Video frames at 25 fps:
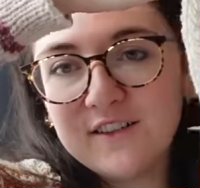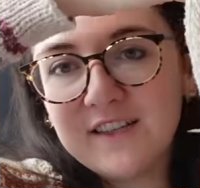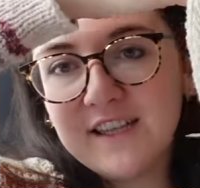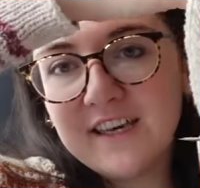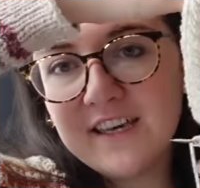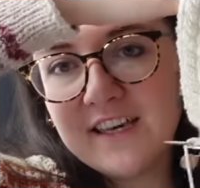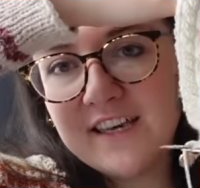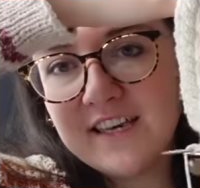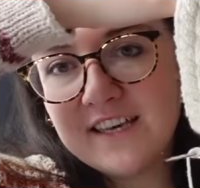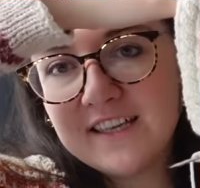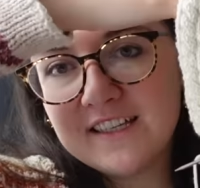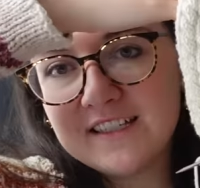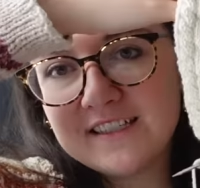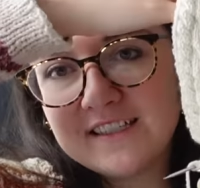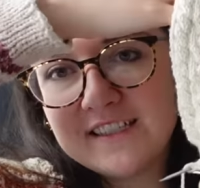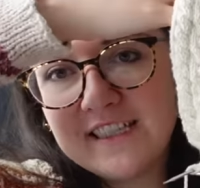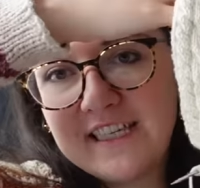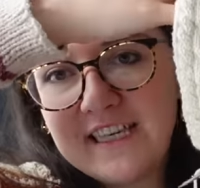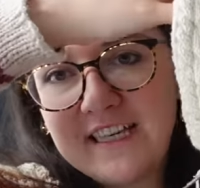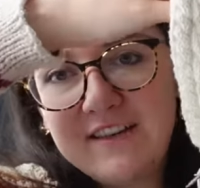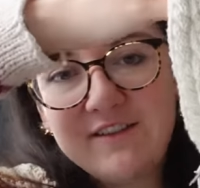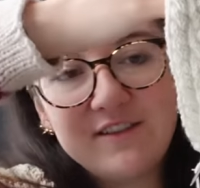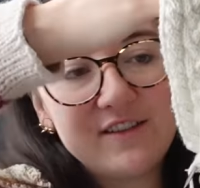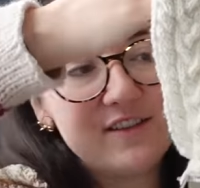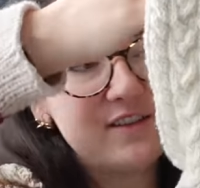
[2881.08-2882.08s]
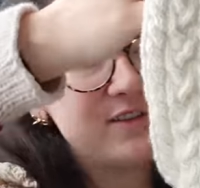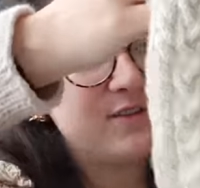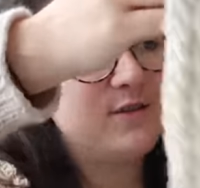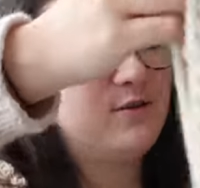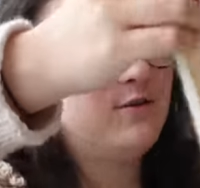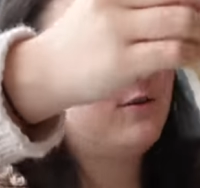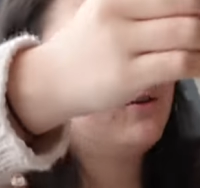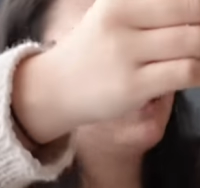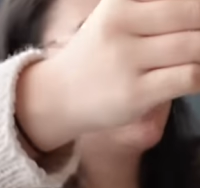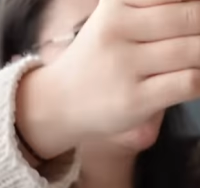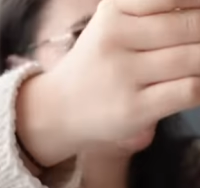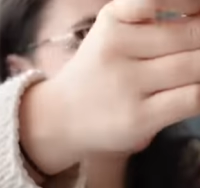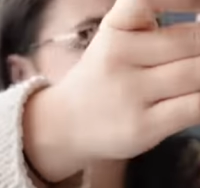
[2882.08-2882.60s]
the sleeve,
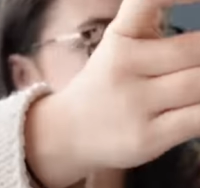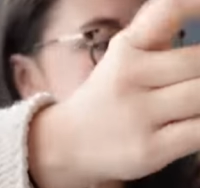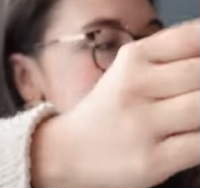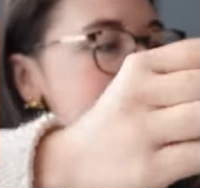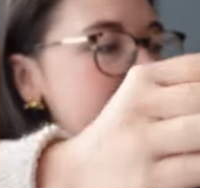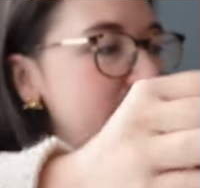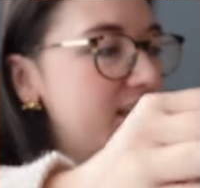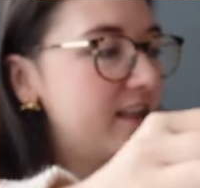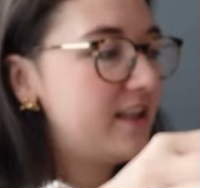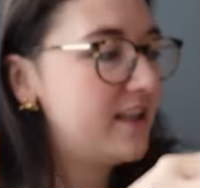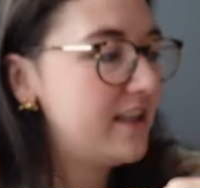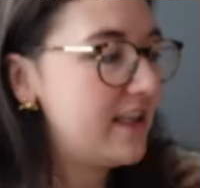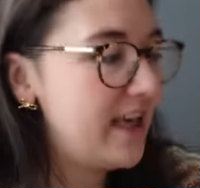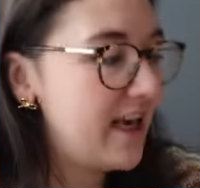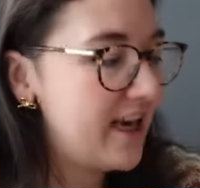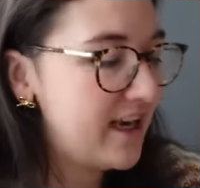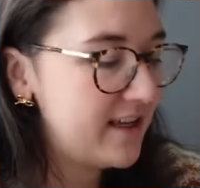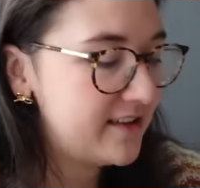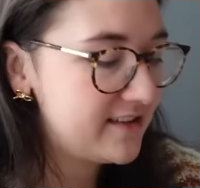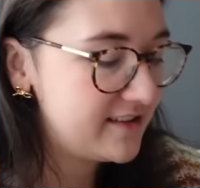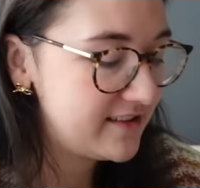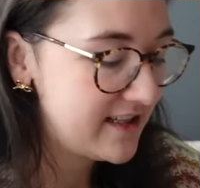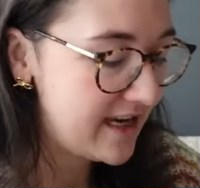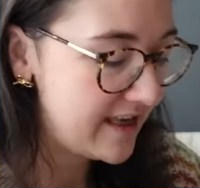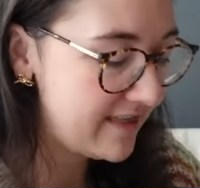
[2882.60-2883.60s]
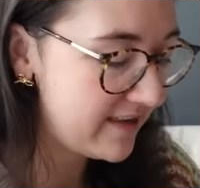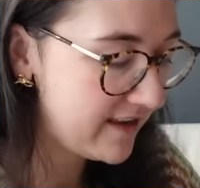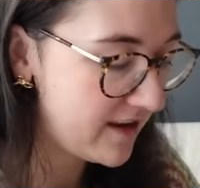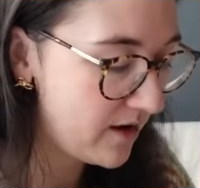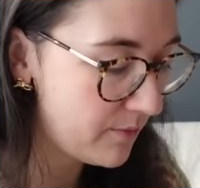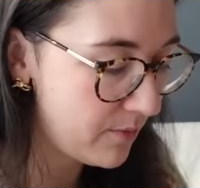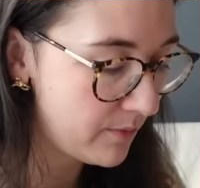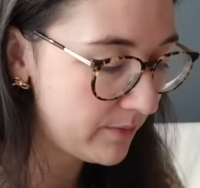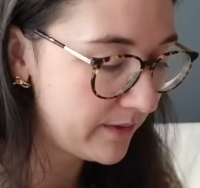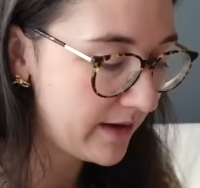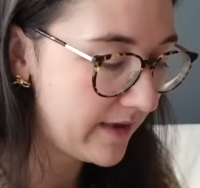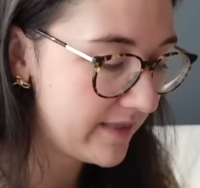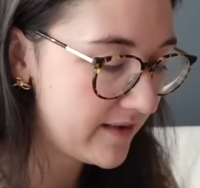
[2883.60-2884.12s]
so yeah, I think I'll
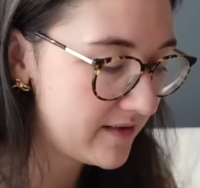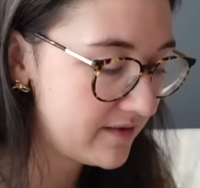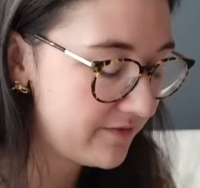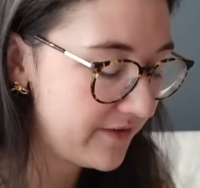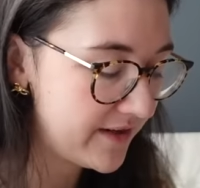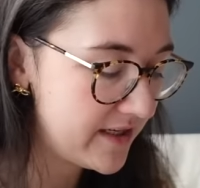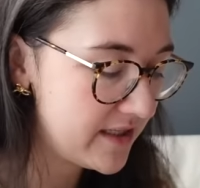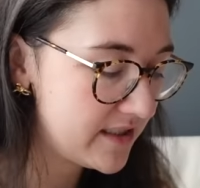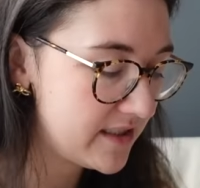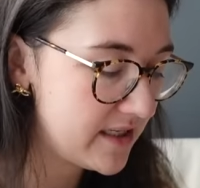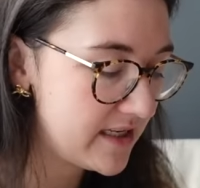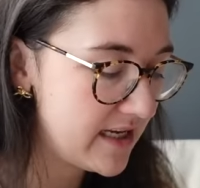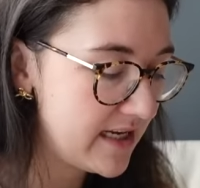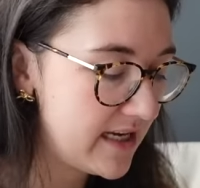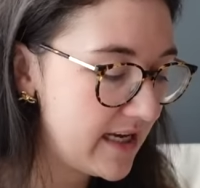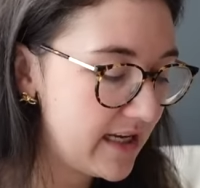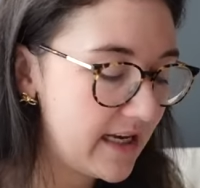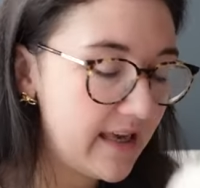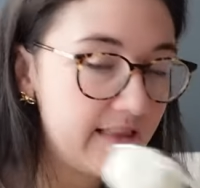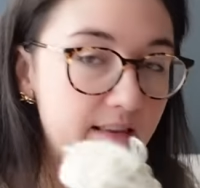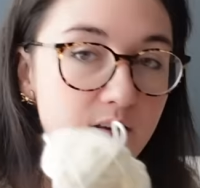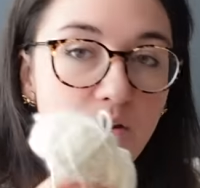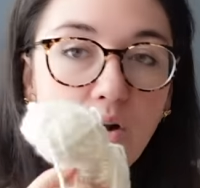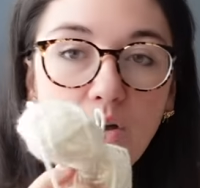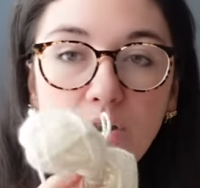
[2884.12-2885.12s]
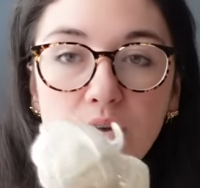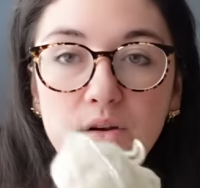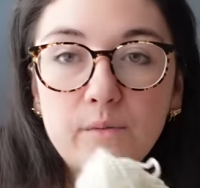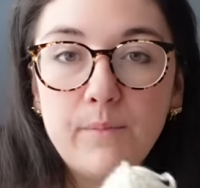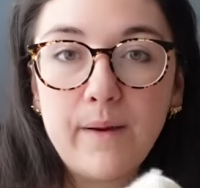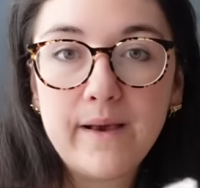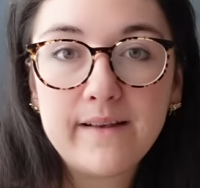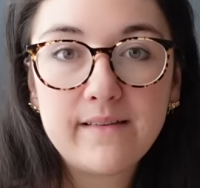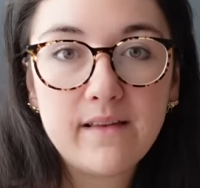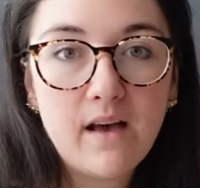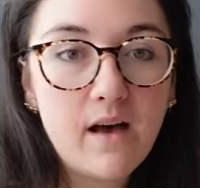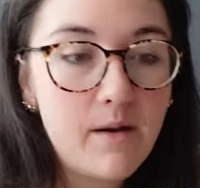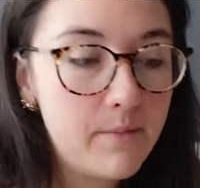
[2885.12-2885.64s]
probably get this finished today and get the collar
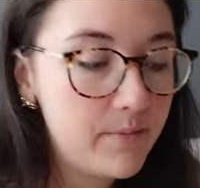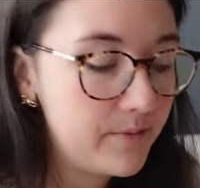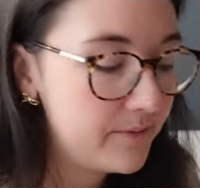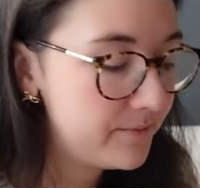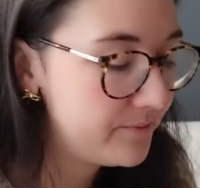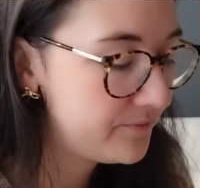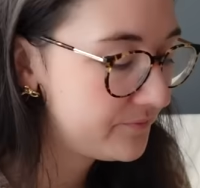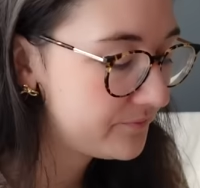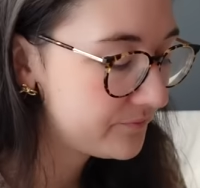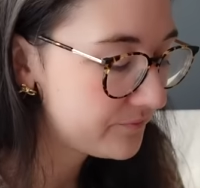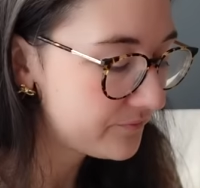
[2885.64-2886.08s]
picked up.